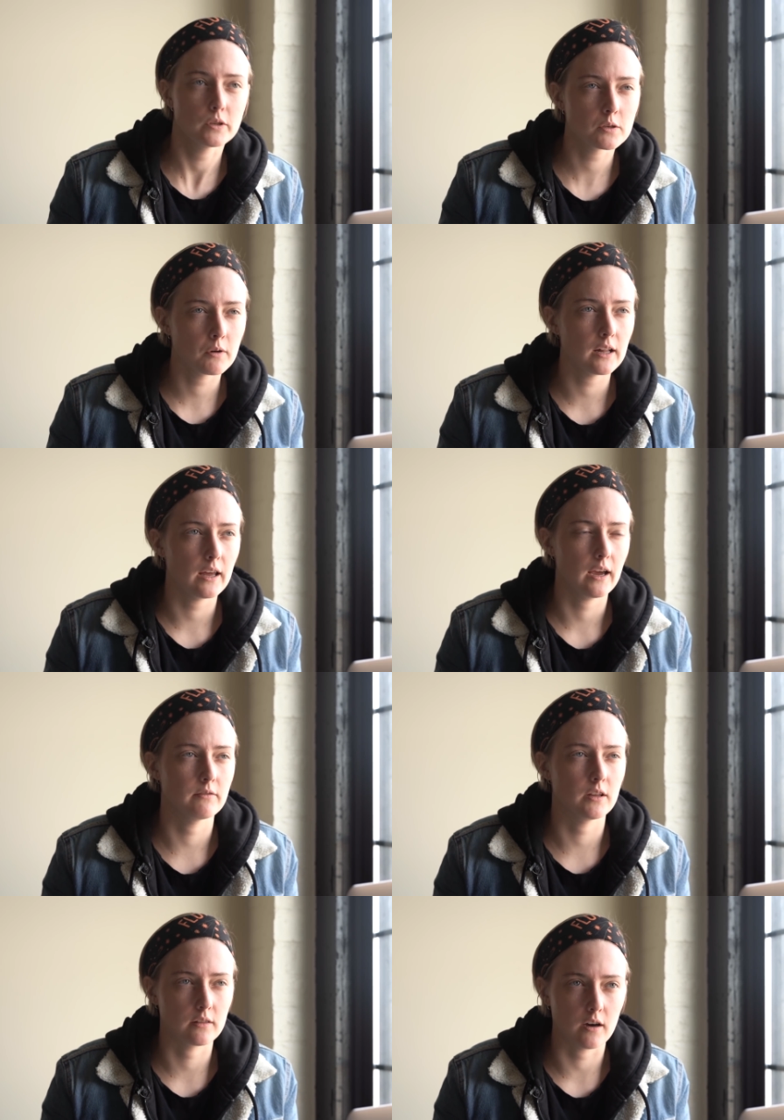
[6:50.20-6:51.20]
Once in a while, I
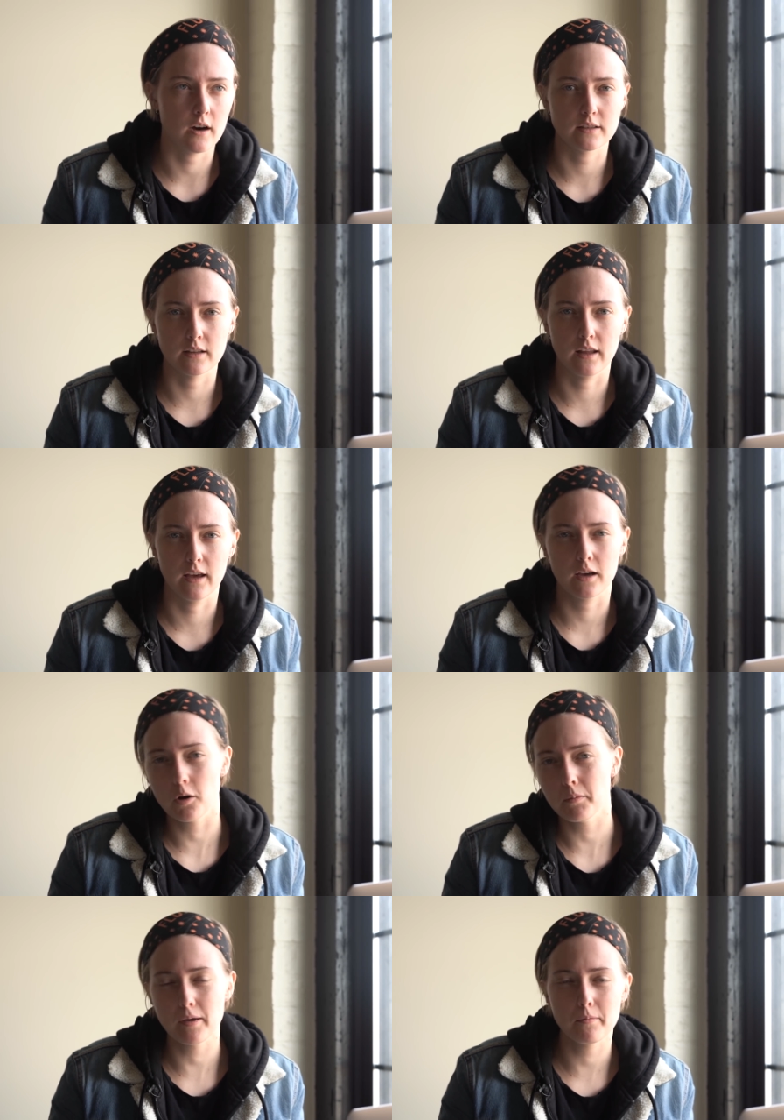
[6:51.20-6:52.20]
have the thought that like,
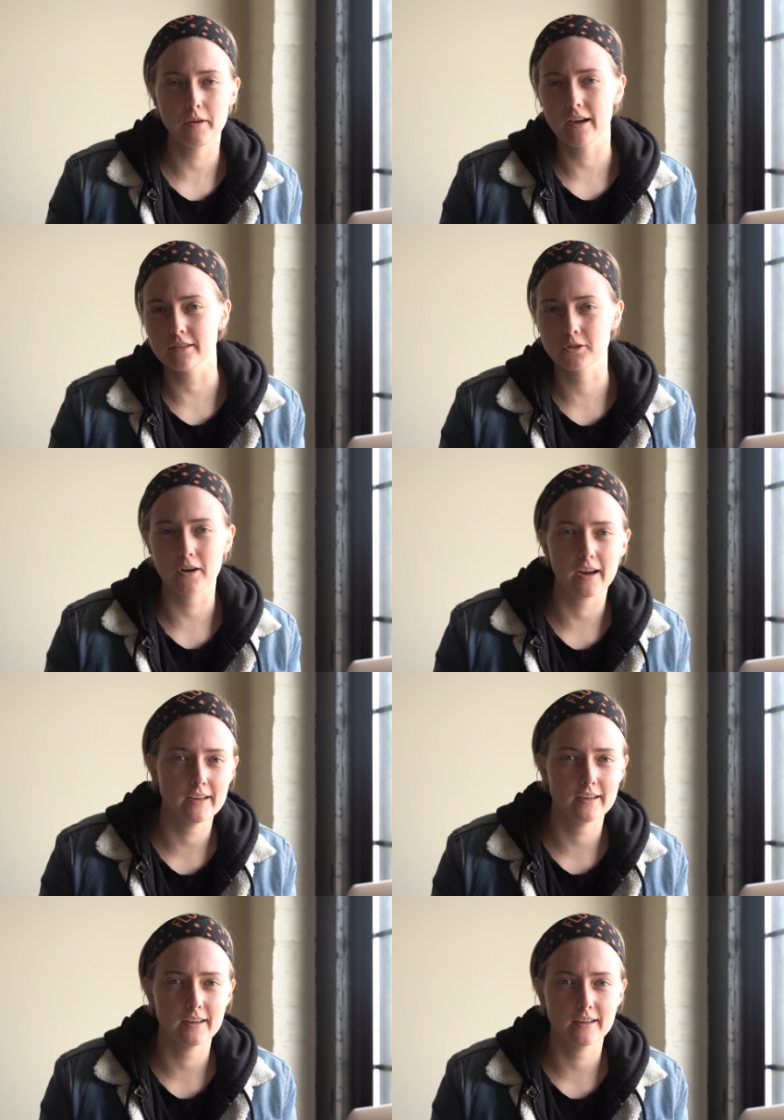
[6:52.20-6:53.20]
oh, maybe I'll try
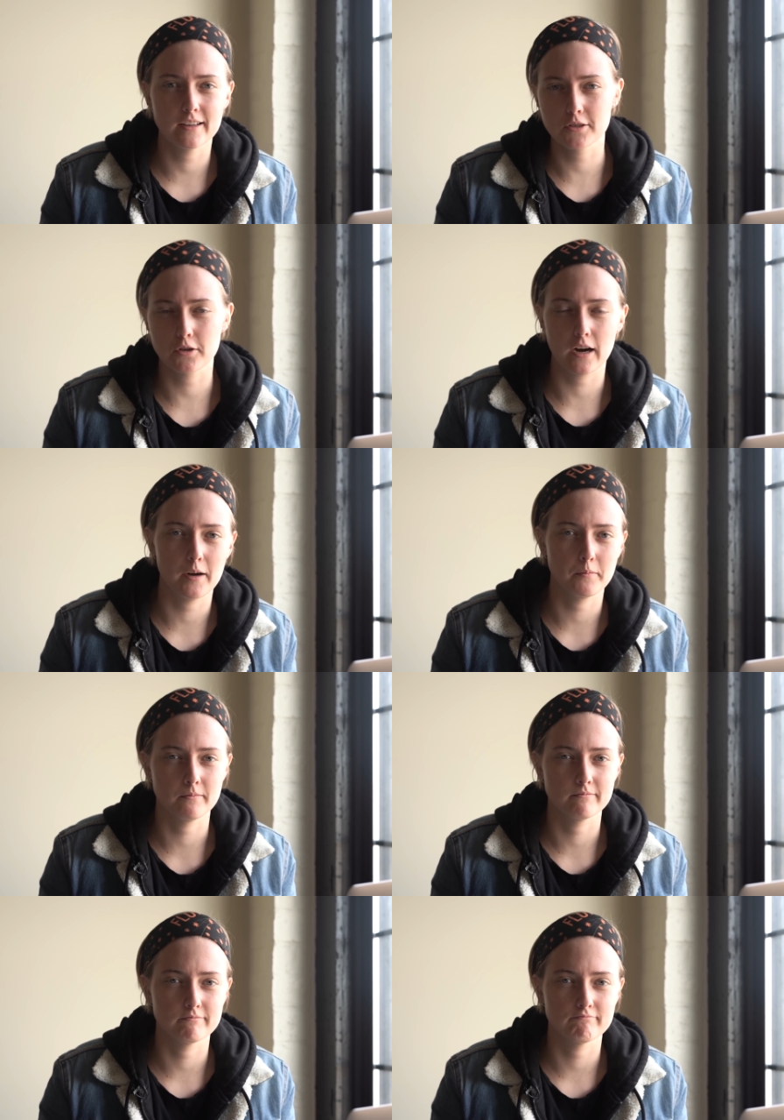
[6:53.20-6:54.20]
a
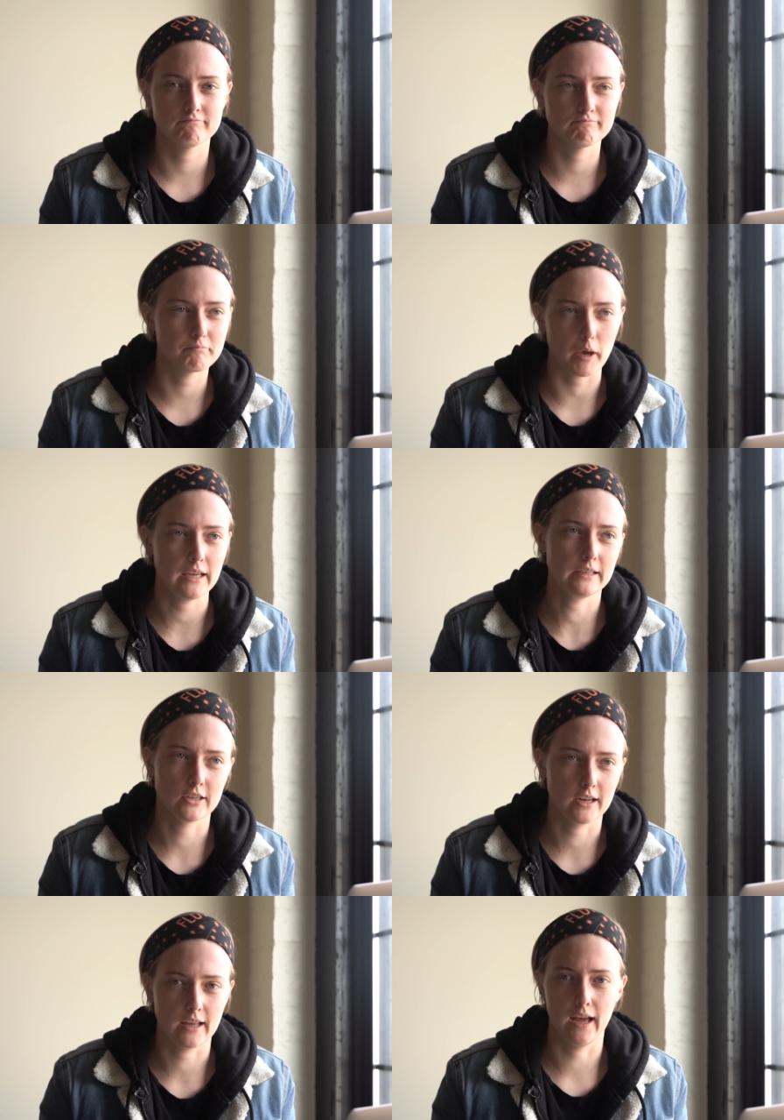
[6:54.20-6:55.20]
Instagram page
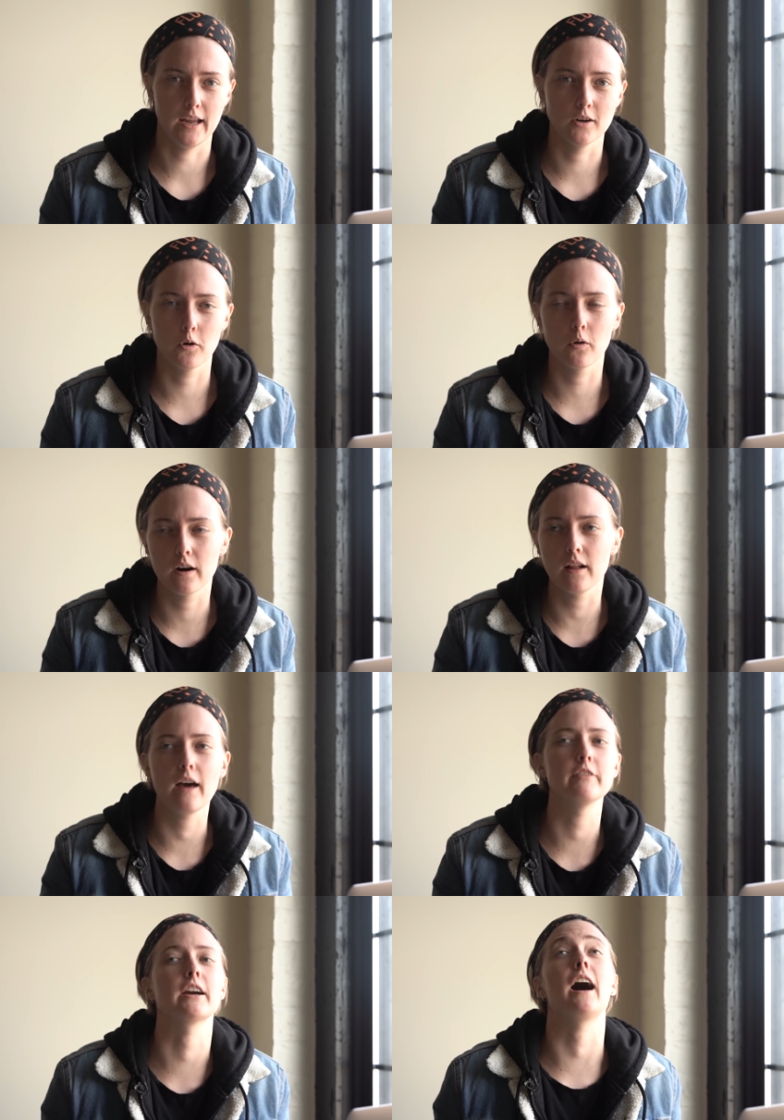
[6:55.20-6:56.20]
again, or I'll
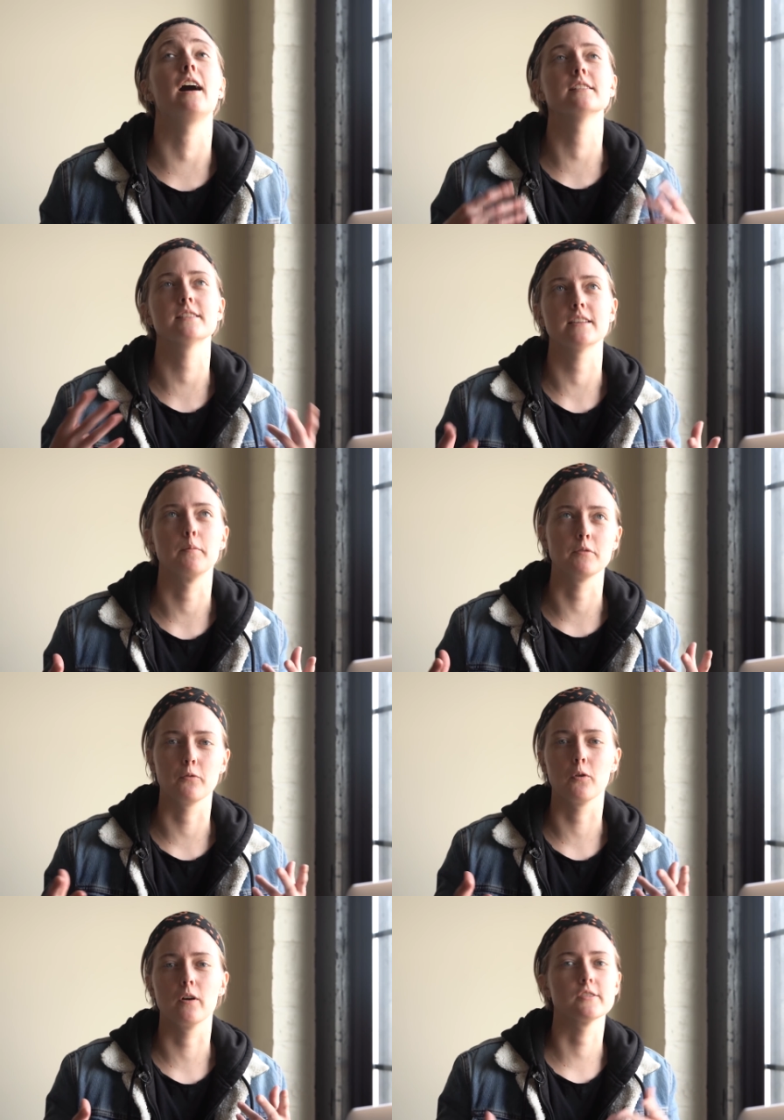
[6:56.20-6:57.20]
have a concept
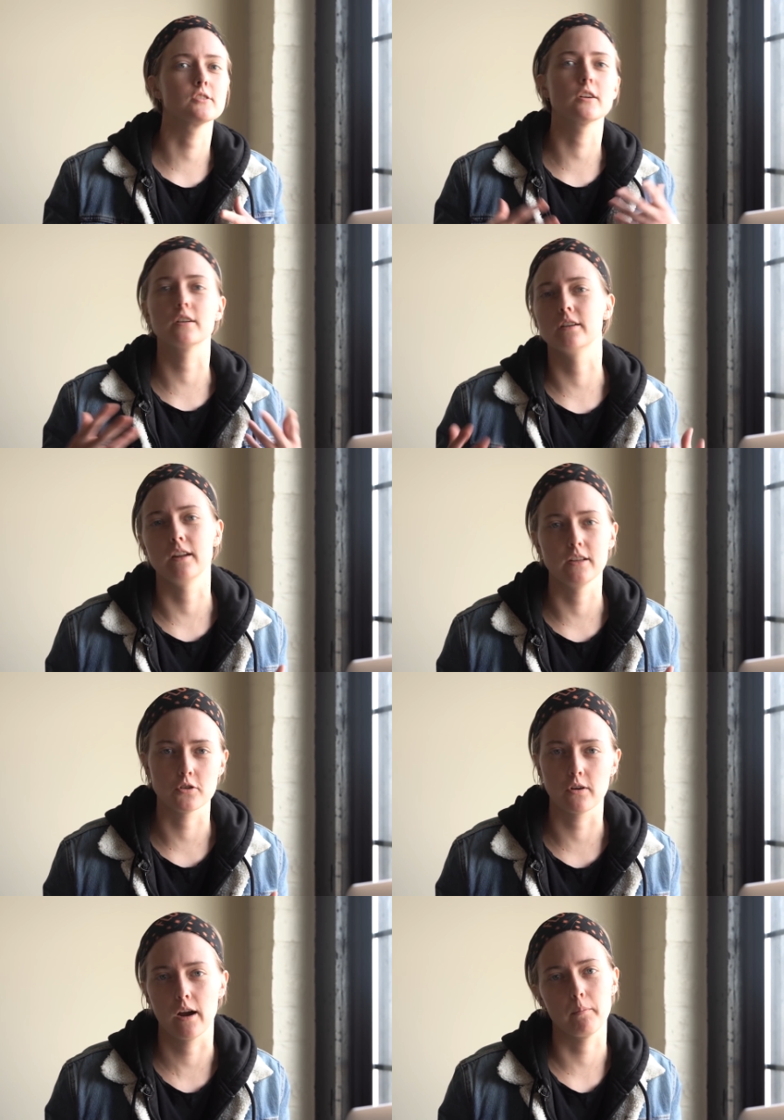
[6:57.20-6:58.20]
for a certain
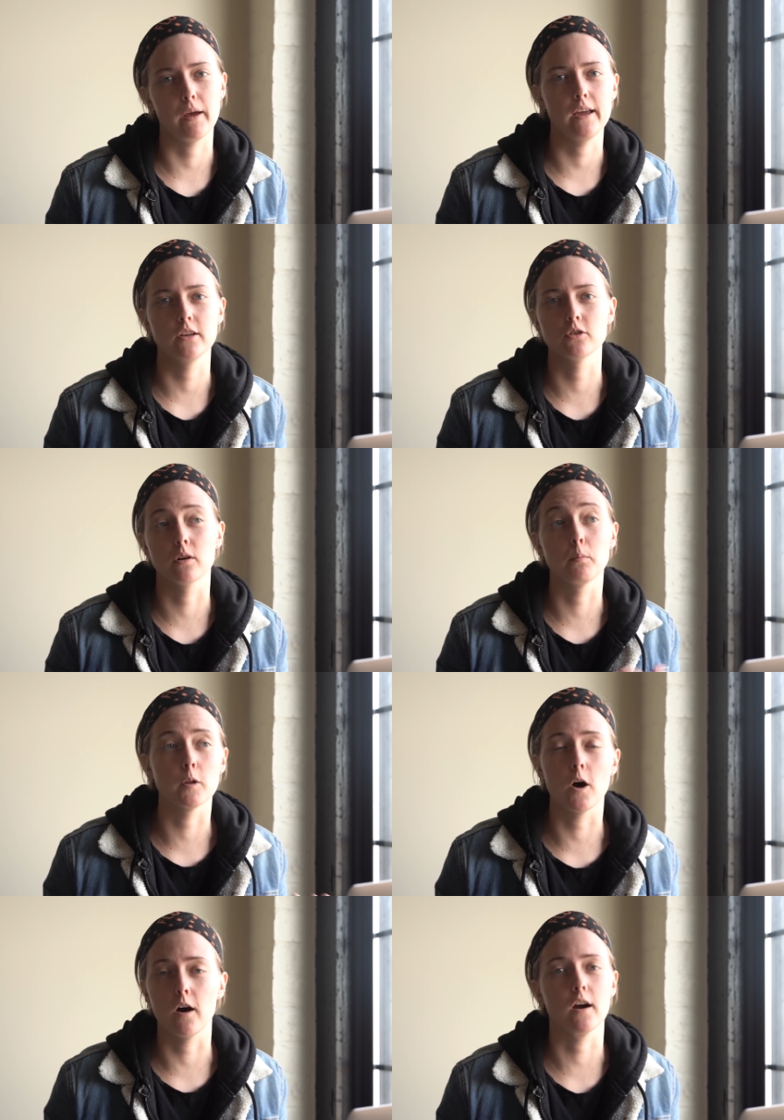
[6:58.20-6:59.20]
Instagram page or a
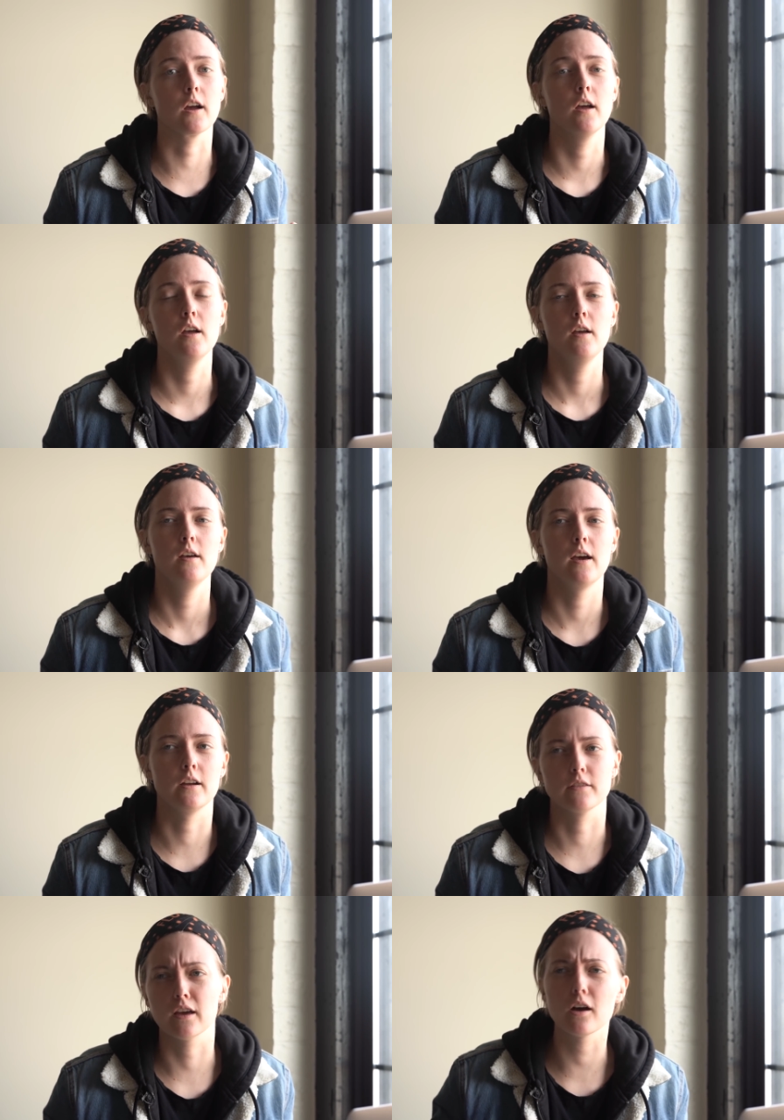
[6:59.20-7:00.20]
blog, and
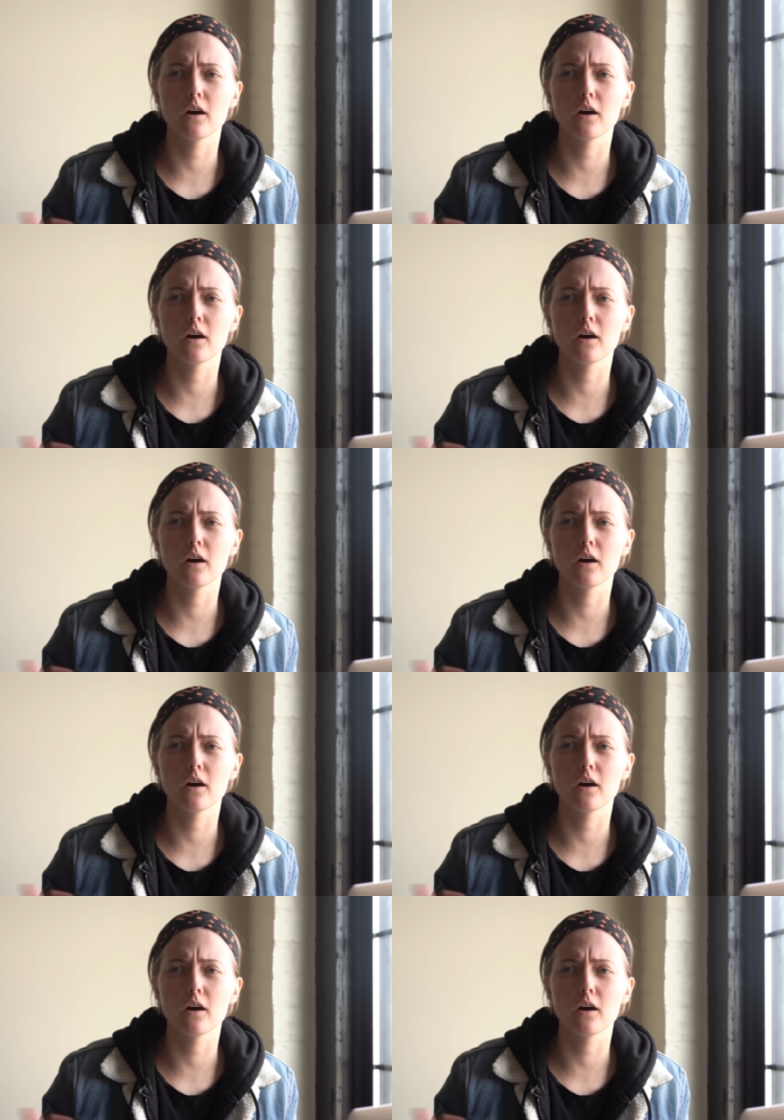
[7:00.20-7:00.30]
I'll think,